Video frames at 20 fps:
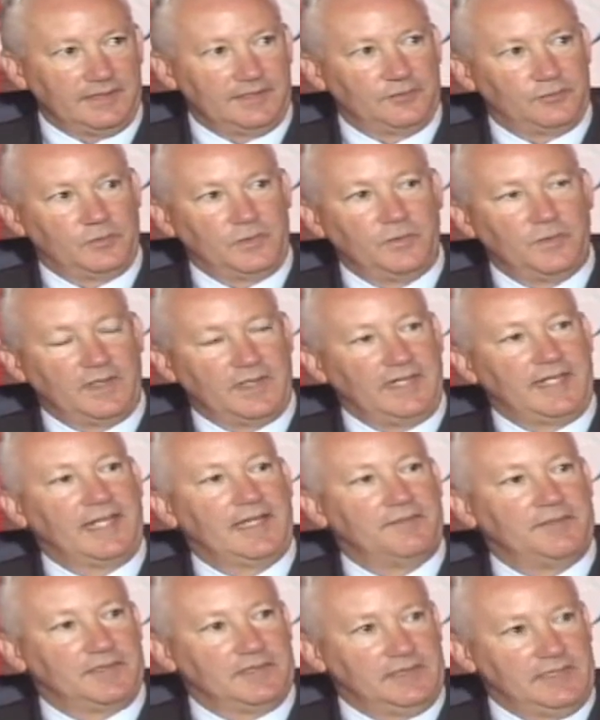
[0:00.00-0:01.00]
is we want to
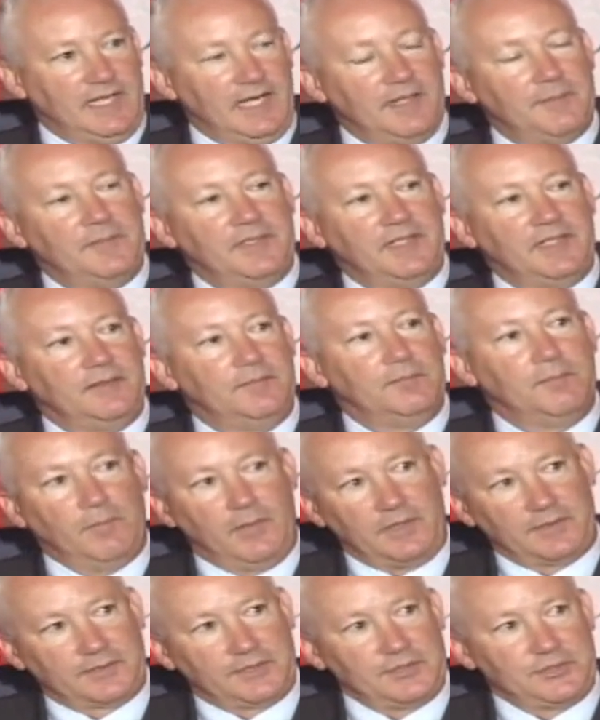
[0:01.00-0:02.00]
have a dominant
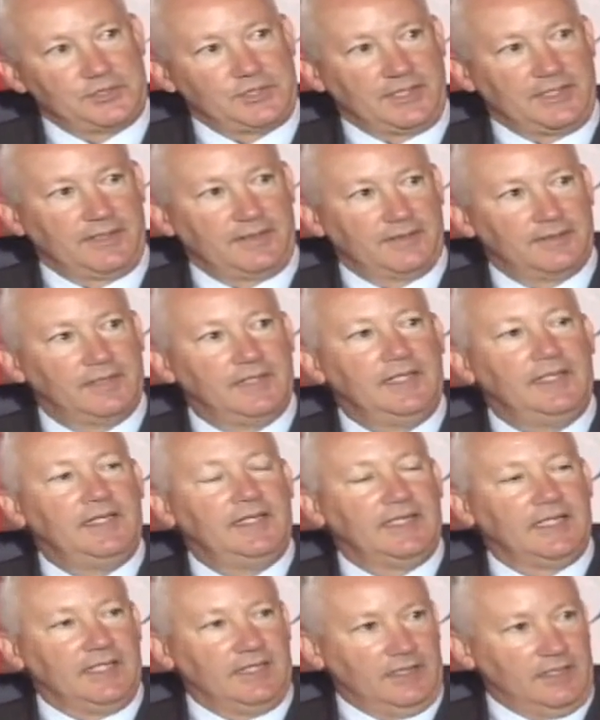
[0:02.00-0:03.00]
market share
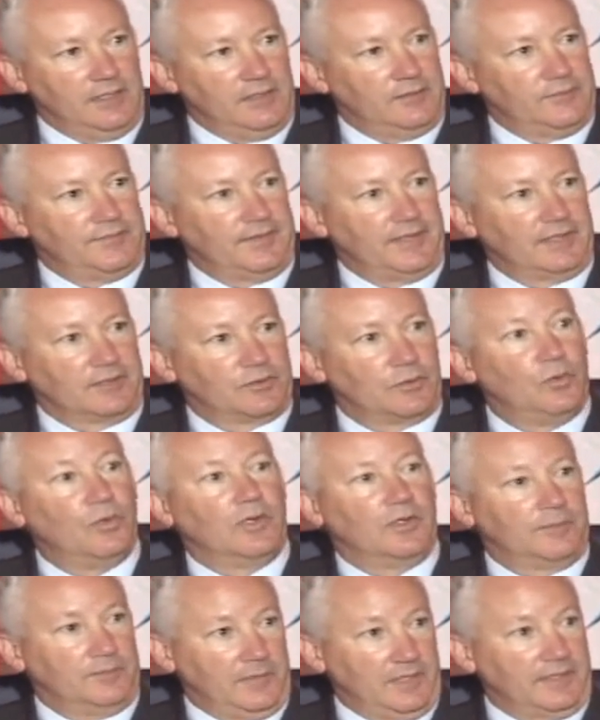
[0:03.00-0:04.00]
in all of our
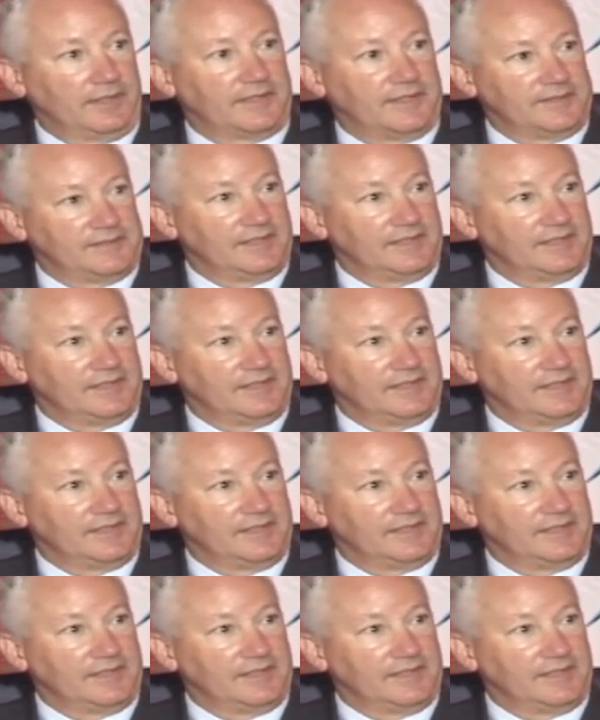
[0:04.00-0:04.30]
core markets.